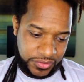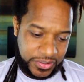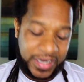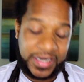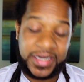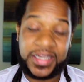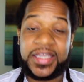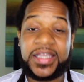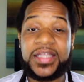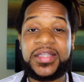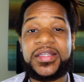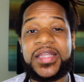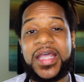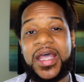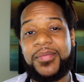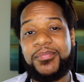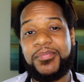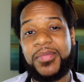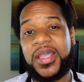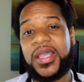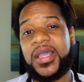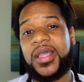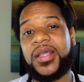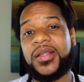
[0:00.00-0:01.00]
Try to get
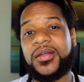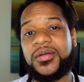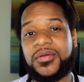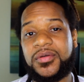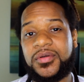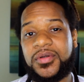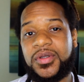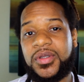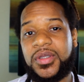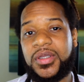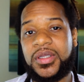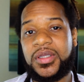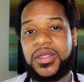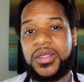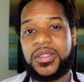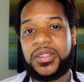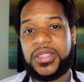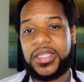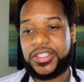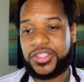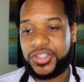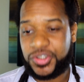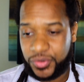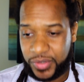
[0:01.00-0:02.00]
that man
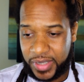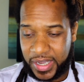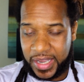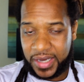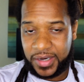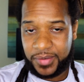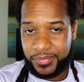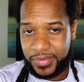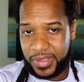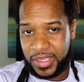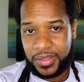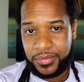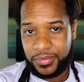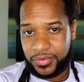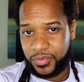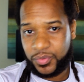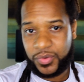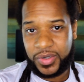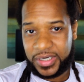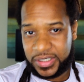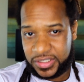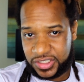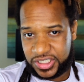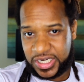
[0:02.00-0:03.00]
that you had a baby
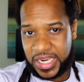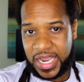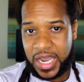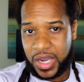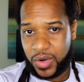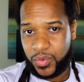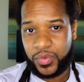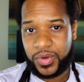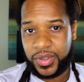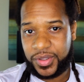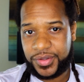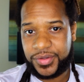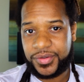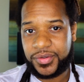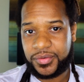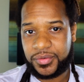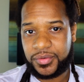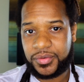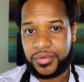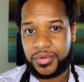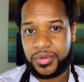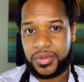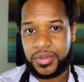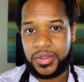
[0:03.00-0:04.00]
with, a child with.
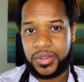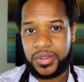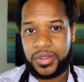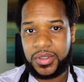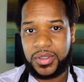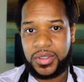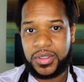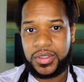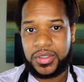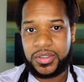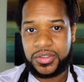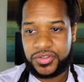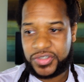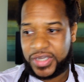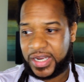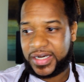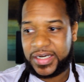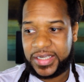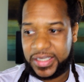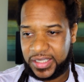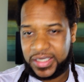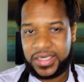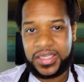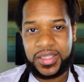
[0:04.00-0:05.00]

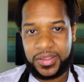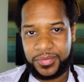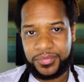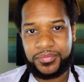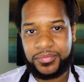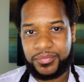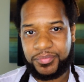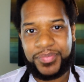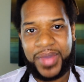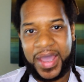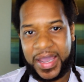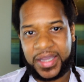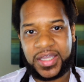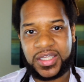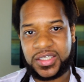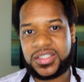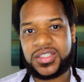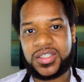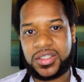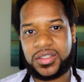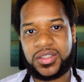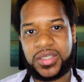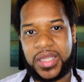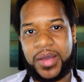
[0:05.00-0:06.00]
Try to get him back
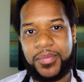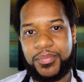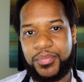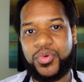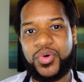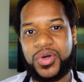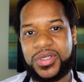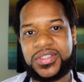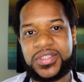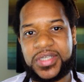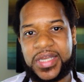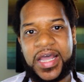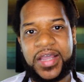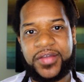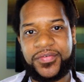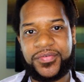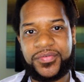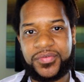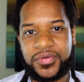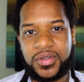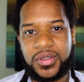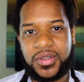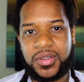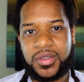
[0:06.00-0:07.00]
into that boy's
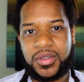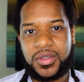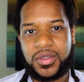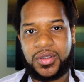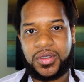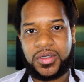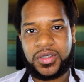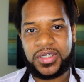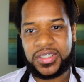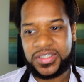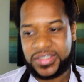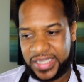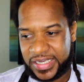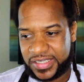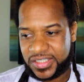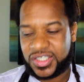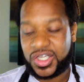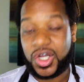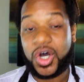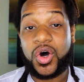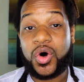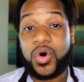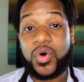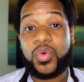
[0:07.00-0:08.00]
life. Because
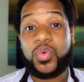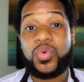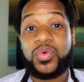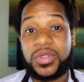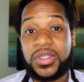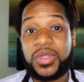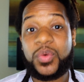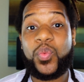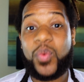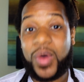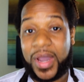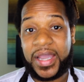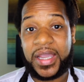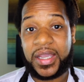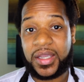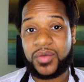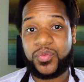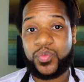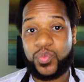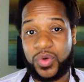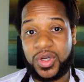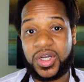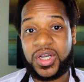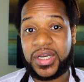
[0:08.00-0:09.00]
that's the only
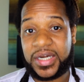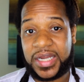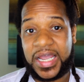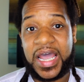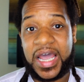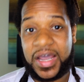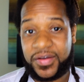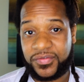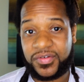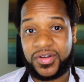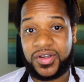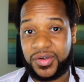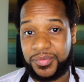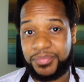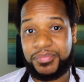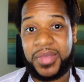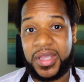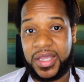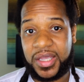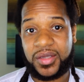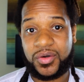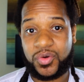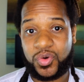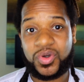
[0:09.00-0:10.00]
way we're going to have good
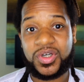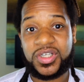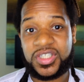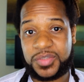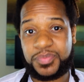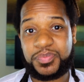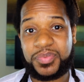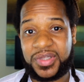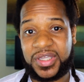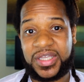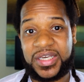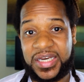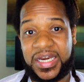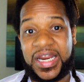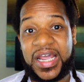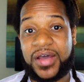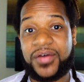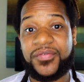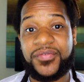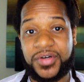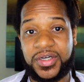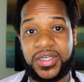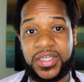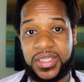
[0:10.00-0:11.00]
men on this
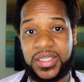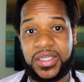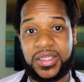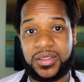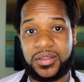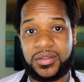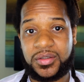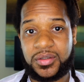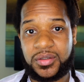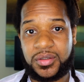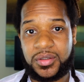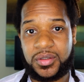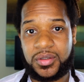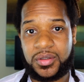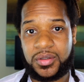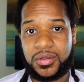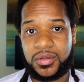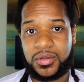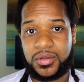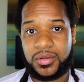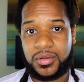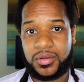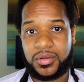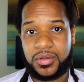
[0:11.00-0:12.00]
planet ever again.
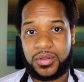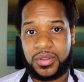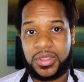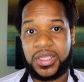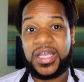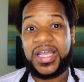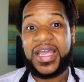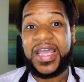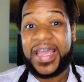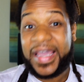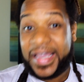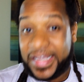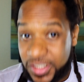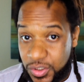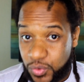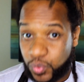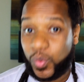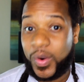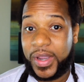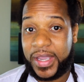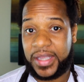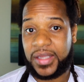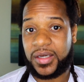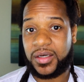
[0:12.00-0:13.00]

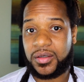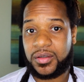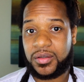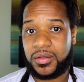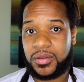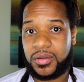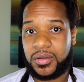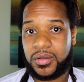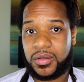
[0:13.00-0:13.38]
Is when